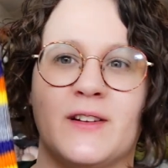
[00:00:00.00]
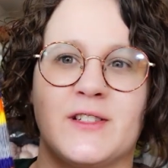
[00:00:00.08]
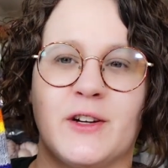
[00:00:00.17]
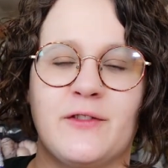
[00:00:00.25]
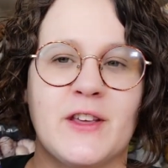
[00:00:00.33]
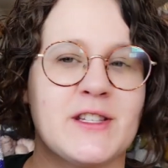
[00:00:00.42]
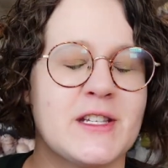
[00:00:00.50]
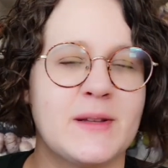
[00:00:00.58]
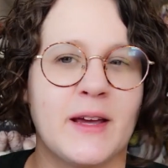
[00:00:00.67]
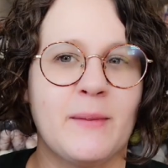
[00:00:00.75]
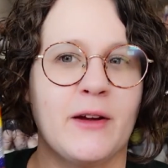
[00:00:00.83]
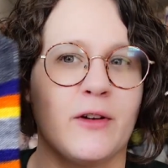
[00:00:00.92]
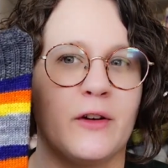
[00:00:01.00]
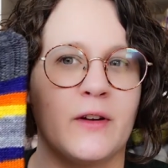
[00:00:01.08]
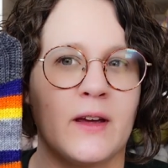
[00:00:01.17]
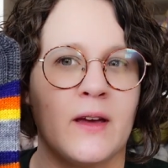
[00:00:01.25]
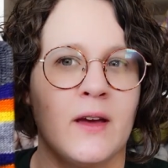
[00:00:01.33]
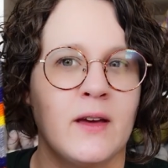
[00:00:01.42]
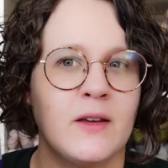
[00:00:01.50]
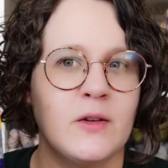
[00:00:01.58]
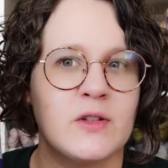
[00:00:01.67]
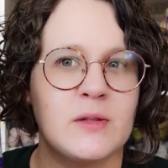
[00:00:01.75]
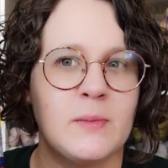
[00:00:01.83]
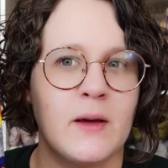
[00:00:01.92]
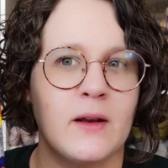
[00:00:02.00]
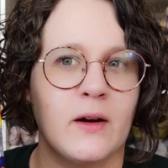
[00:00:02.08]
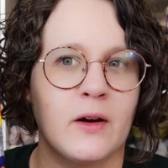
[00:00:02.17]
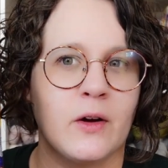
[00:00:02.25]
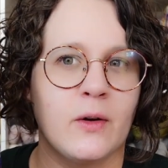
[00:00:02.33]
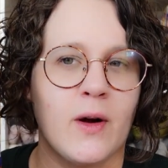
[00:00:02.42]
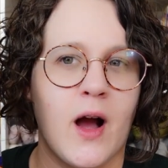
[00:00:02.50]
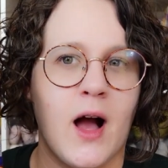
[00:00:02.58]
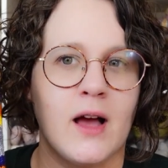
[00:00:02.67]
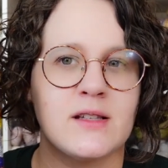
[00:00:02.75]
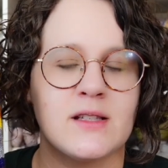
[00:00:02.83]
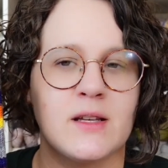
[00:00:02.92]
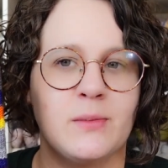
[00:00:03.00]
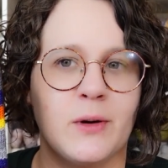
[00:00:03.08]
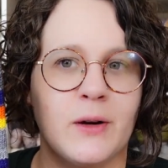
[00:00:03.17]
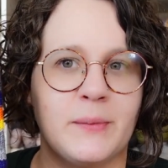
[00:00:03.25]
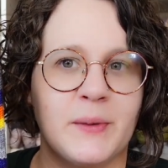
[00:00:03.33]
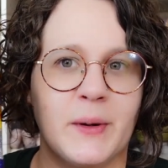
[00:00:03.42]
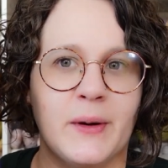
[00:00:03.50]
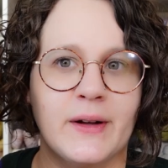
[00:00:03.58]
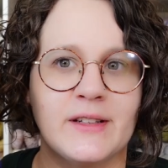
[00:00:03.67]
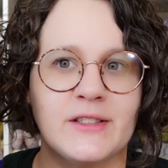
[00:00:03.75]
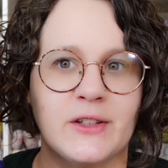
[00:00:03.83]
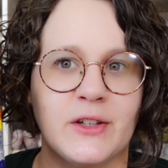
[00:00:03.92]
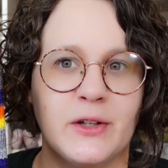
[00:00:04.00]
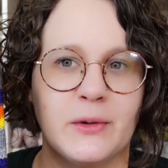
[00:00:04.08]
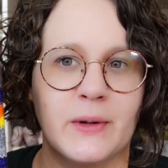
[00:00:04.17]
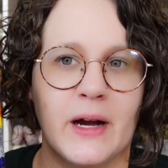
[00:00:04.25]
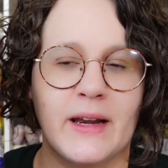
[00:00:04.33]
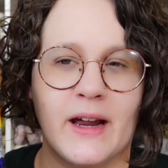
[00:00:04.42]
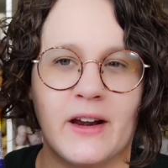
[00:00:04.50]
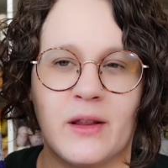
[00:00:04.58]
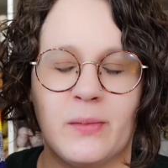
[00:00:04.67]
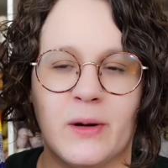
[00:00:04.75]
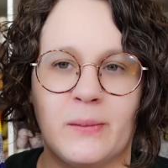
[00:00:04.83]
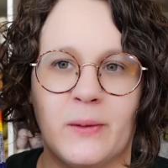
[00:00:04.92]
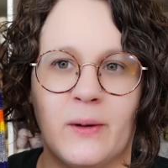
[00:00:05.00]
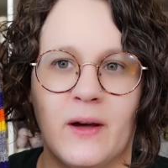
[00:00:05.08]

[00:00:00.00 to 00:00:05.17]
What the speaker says: So if this is like my roving, you spin across the purple until you run out of the purple,